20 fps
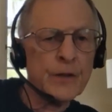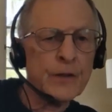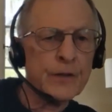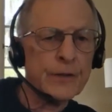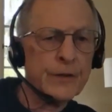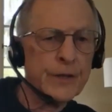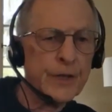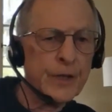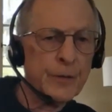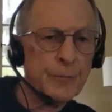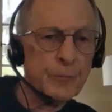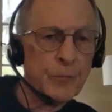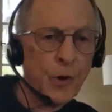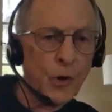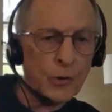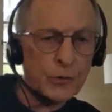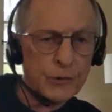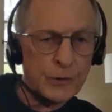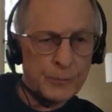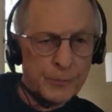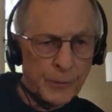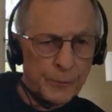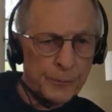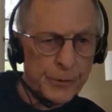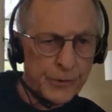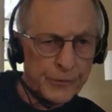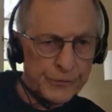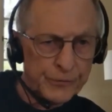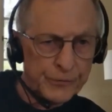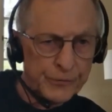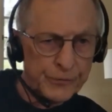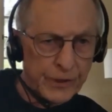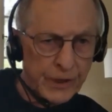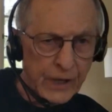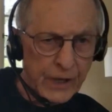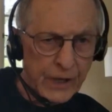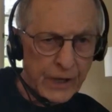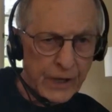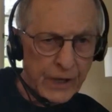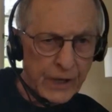the multiple
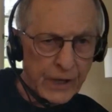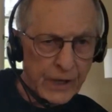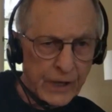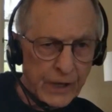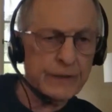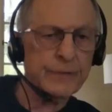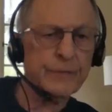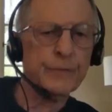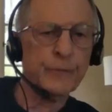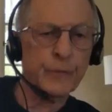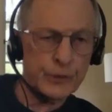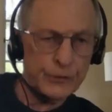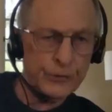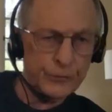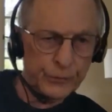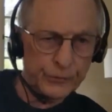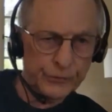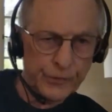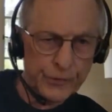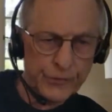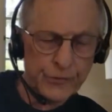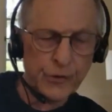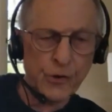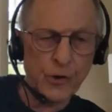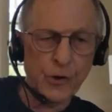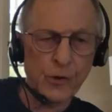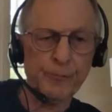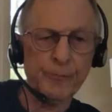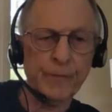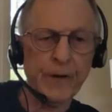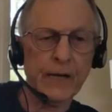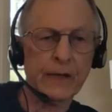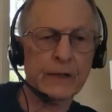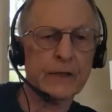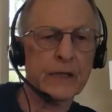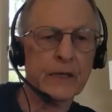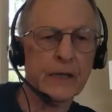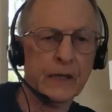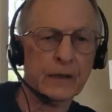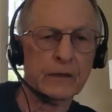personality, which was the term back
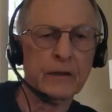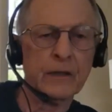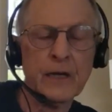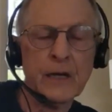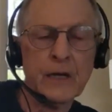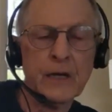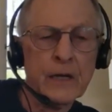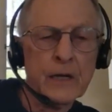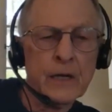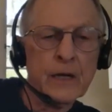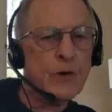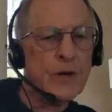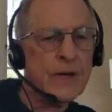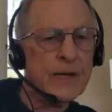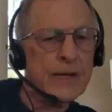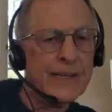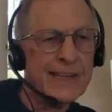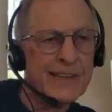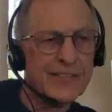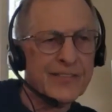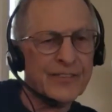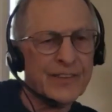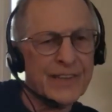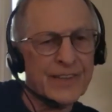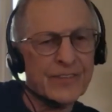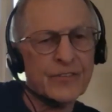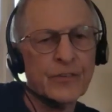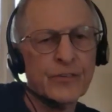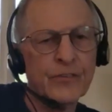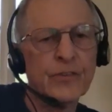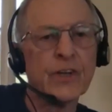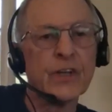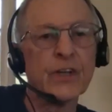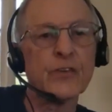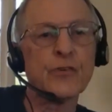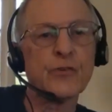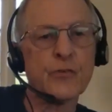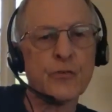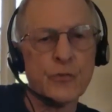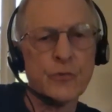then, in a sense is an
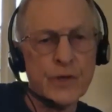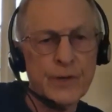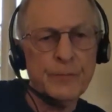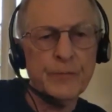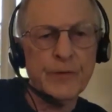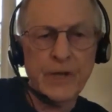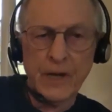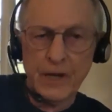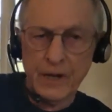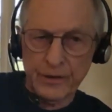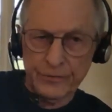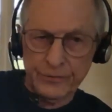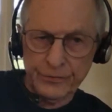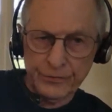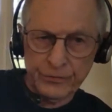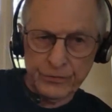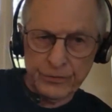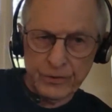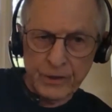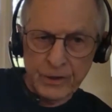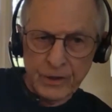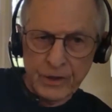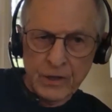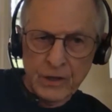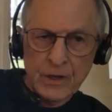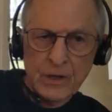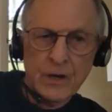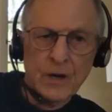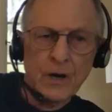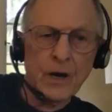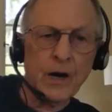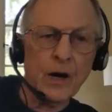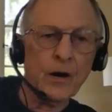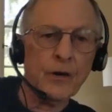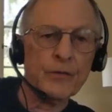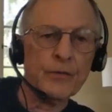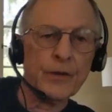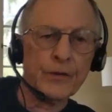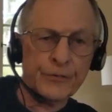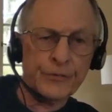extreme case of
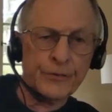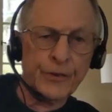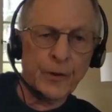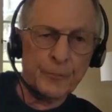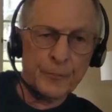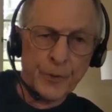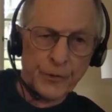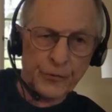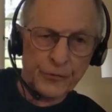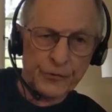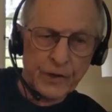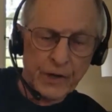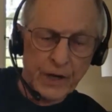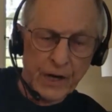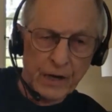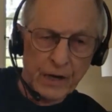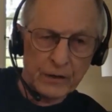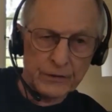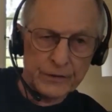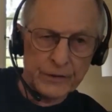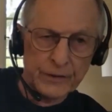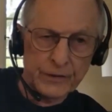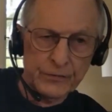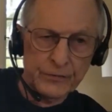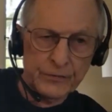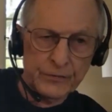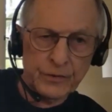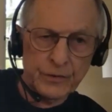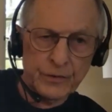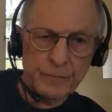subpersonalities.